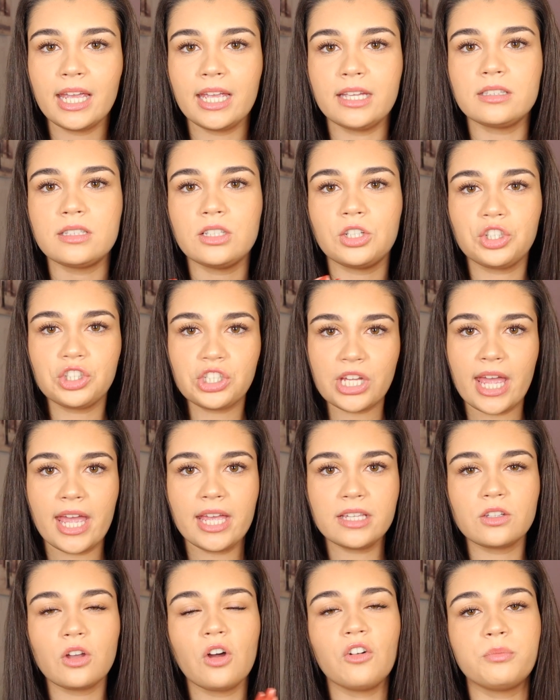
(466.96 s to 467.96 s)
into
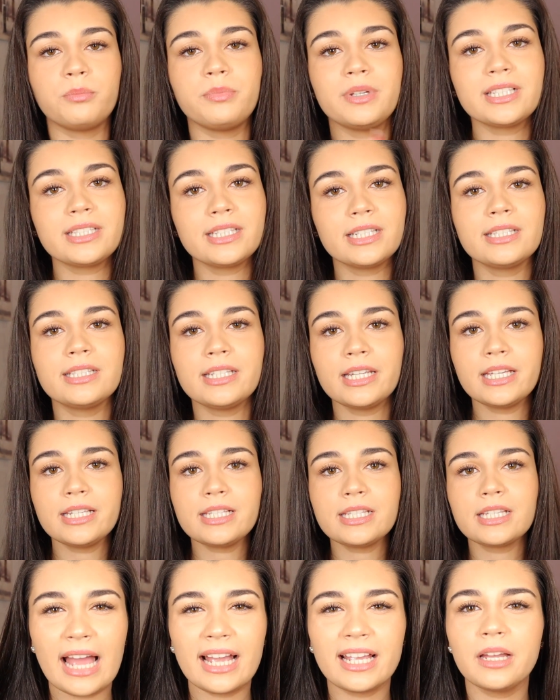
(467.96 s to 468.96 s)
shares of
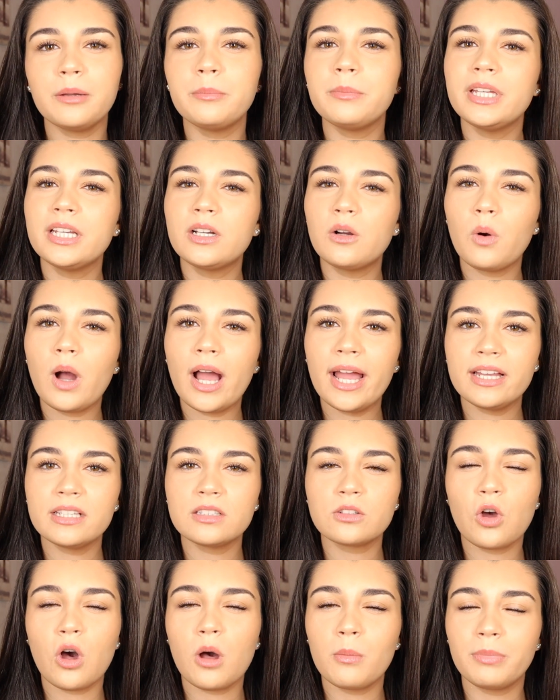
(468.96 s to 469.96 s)
businesses and can be quite as
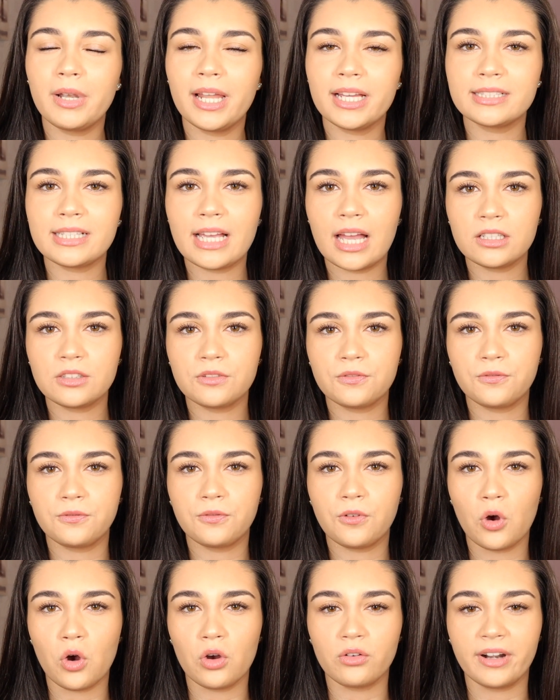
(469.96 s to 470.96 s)
complex as
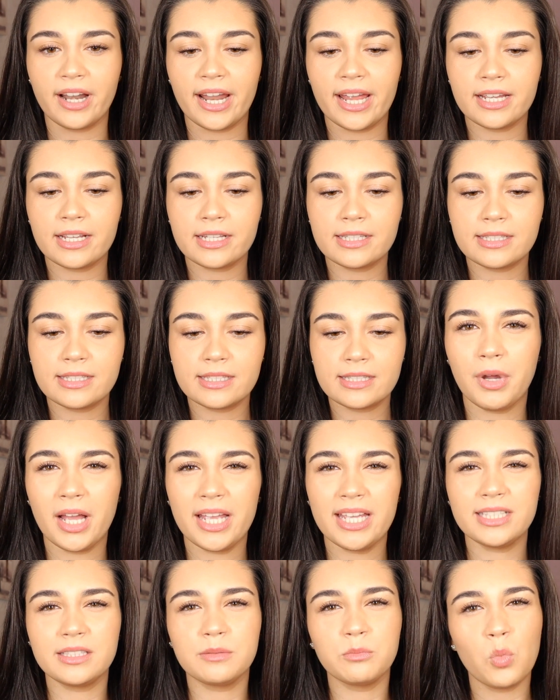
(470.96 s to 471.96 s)
Forex, but
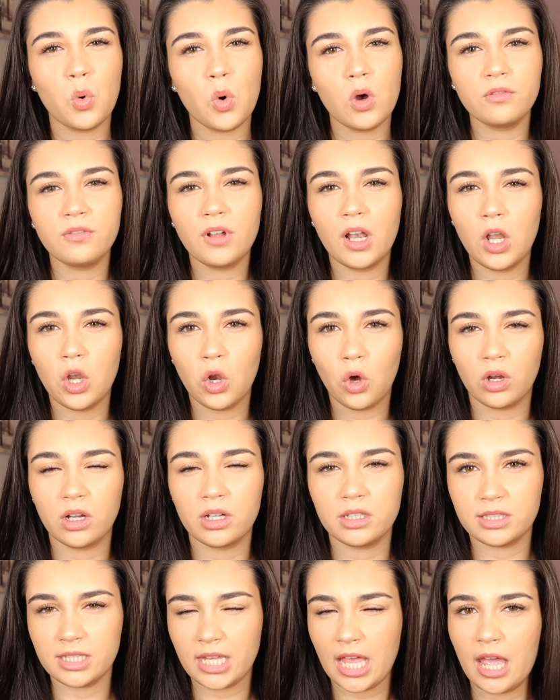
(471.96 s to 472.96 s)
it's more of a
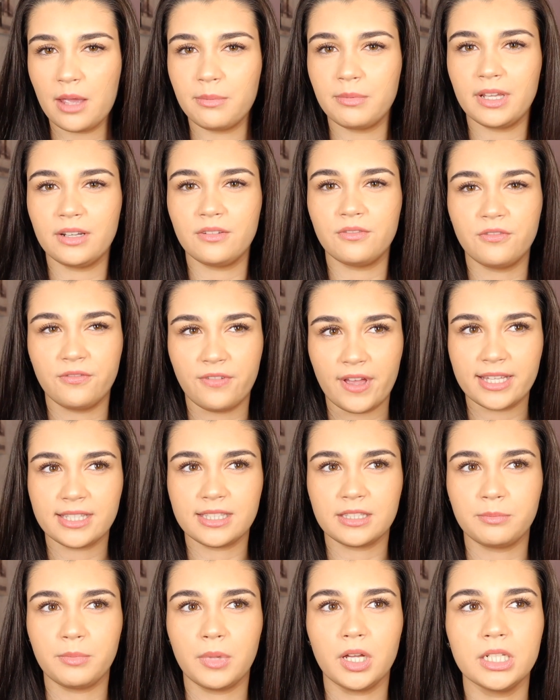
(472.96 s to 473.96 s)
longer term
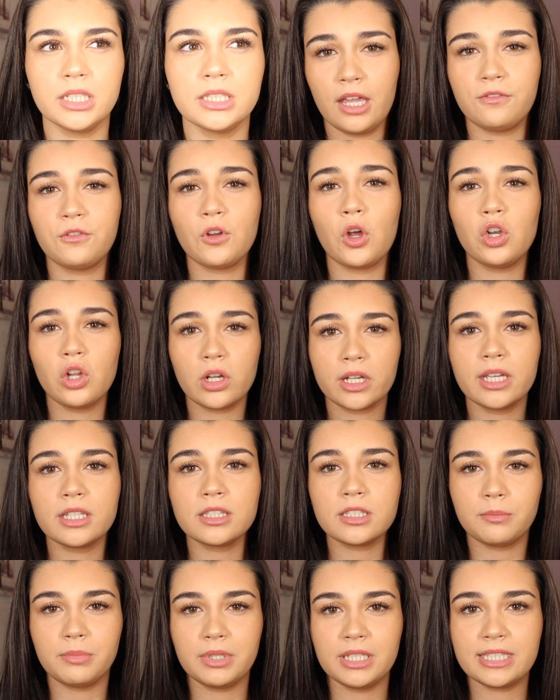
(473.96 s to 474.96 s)
investment if you're looking
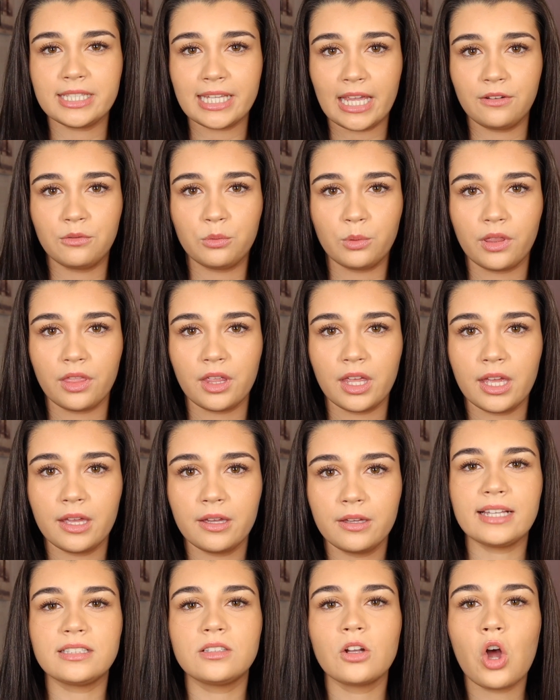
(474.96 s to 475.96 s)
to be safe with it,
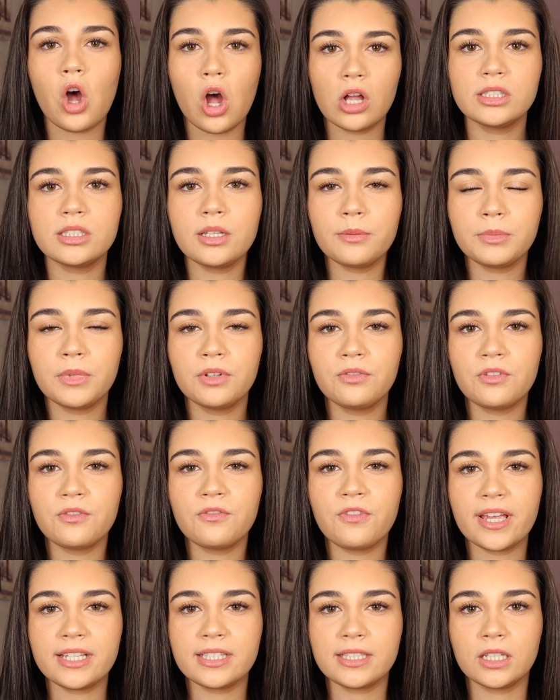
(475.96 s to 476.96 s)
as the concept of
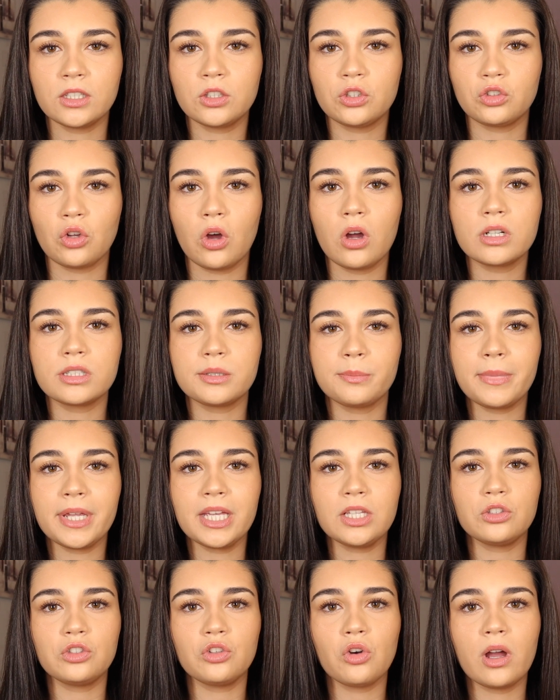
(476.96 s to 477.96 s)
investing stocks
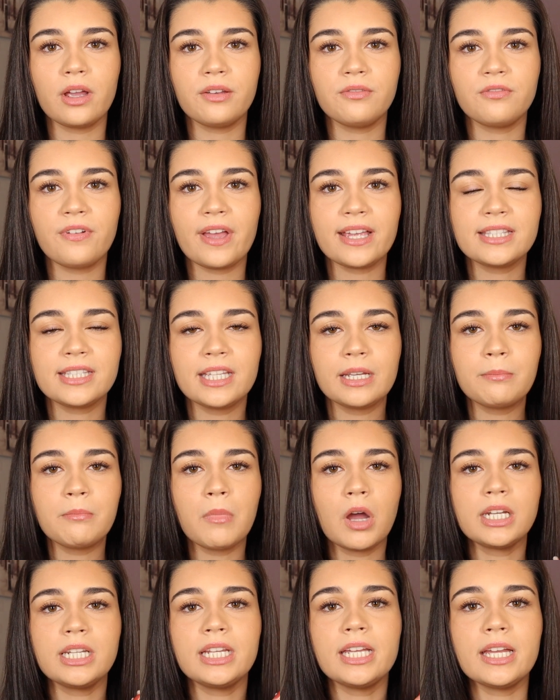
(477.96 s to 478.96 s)
means you're investing
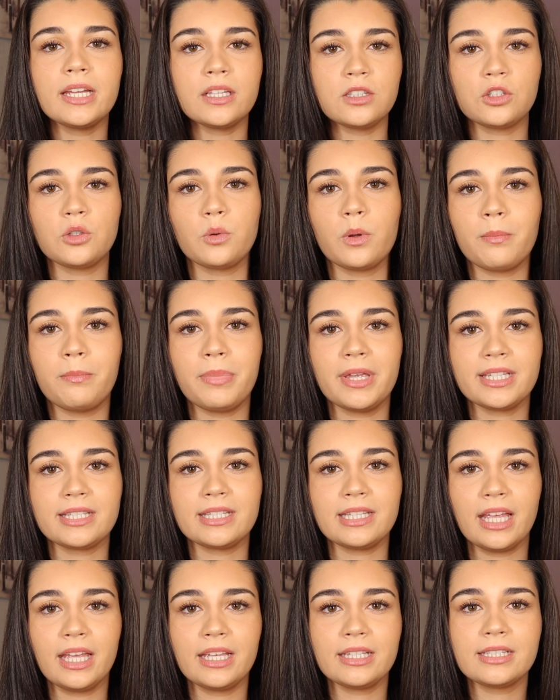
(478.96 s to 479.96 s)
money into a
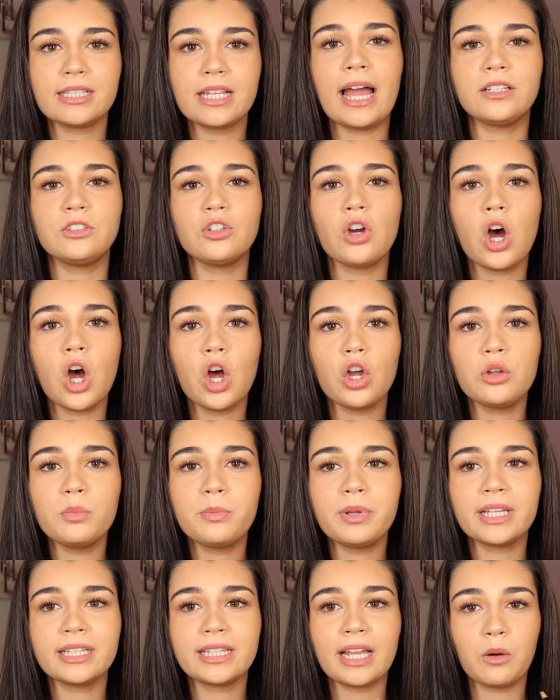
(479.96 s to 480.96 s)
business and you're
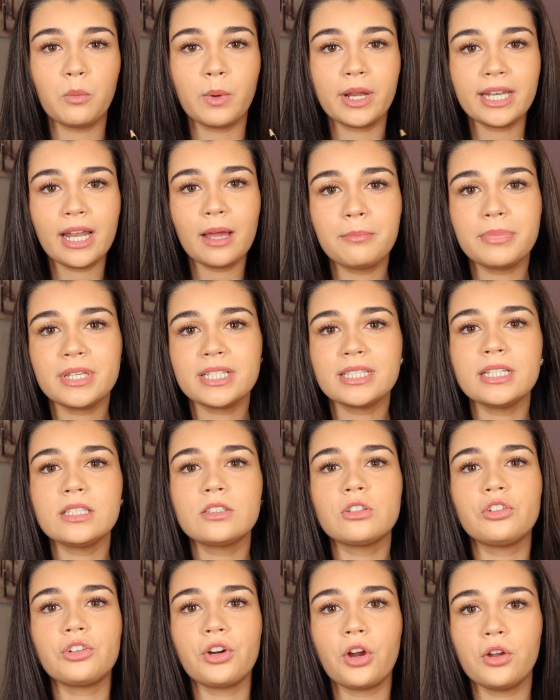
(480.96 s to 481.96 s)
hoping that when business
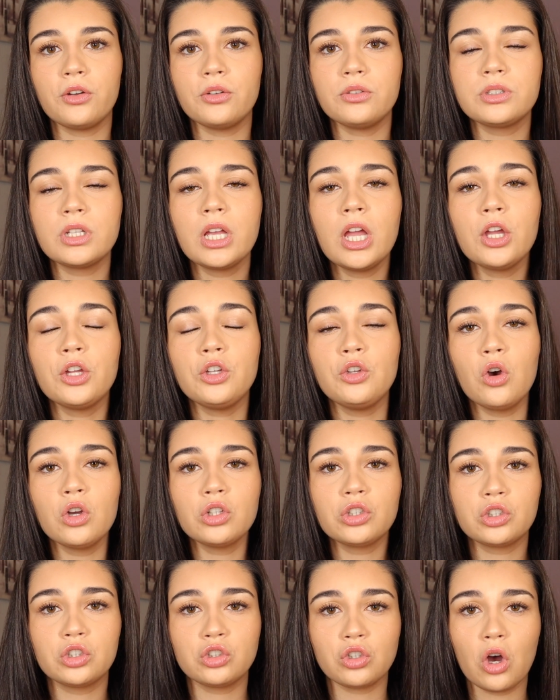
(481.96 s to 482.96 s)
grows, your
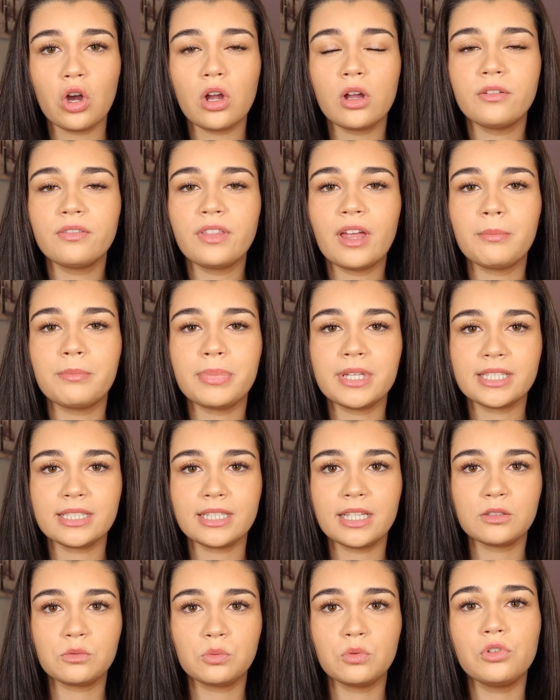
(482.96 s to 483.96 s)
stock of that
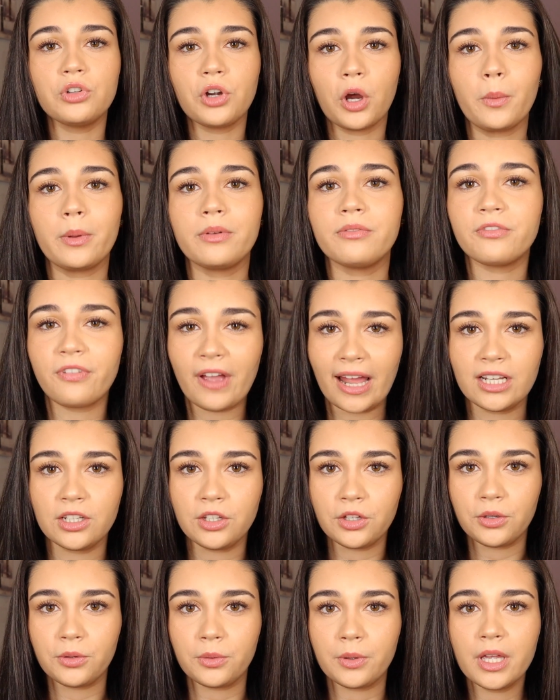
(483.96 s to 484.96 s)
business will grow in
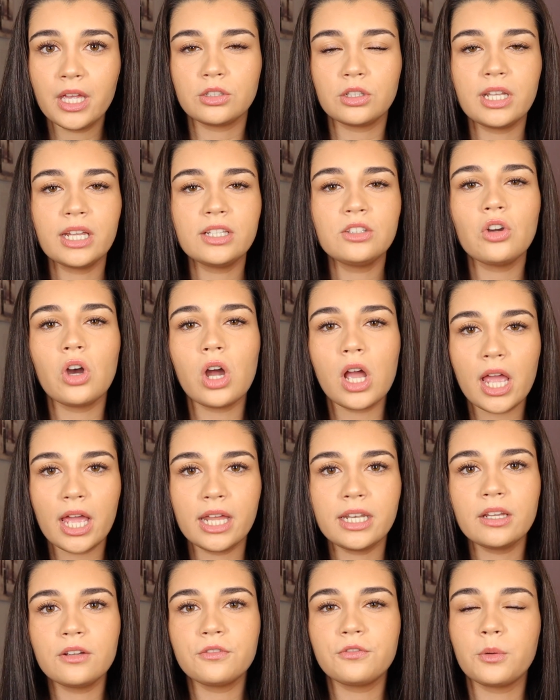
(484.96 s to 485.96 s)
value, so then you're
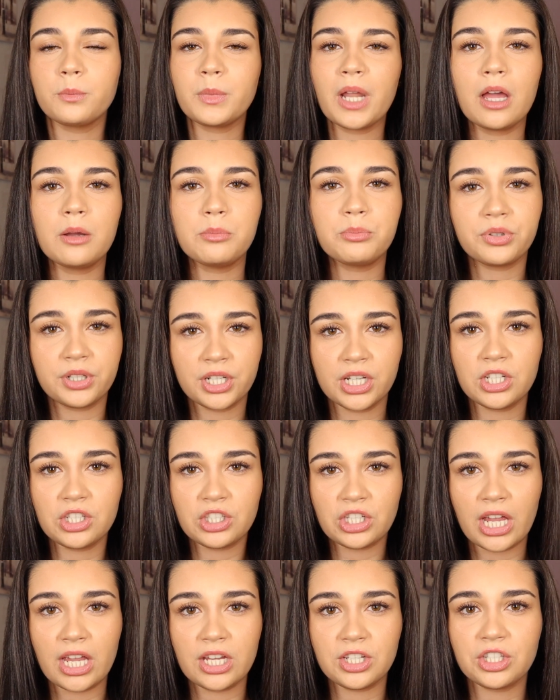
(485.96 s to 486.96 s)
earning from that
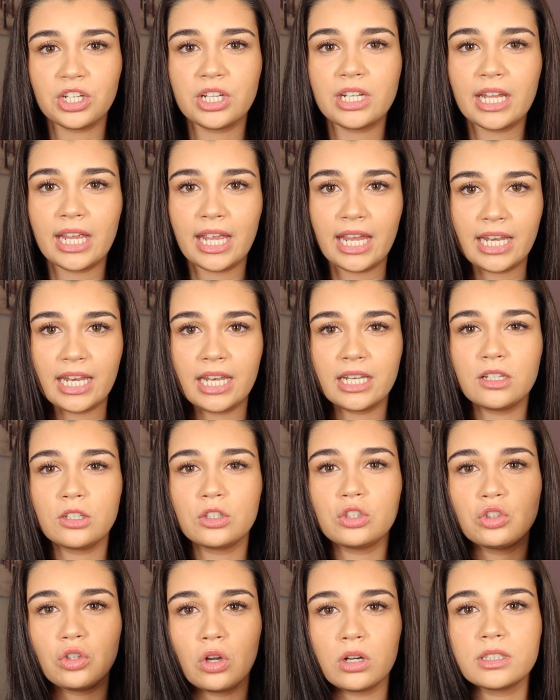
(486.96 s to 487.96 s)
appreciation in the
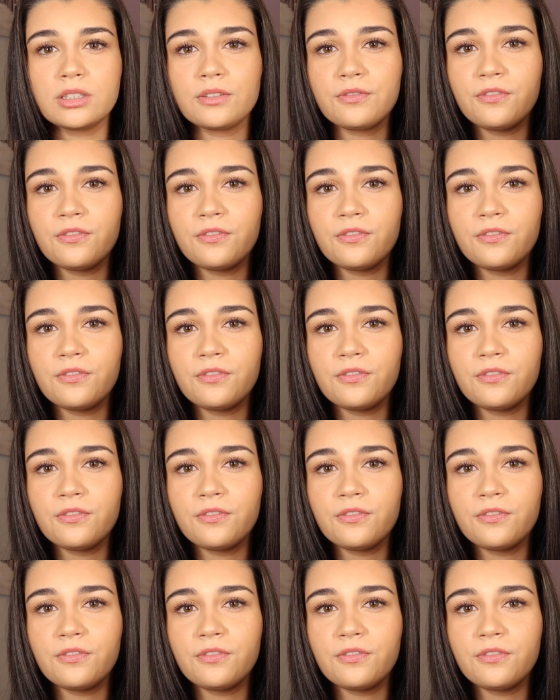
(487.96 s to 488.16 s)
stock's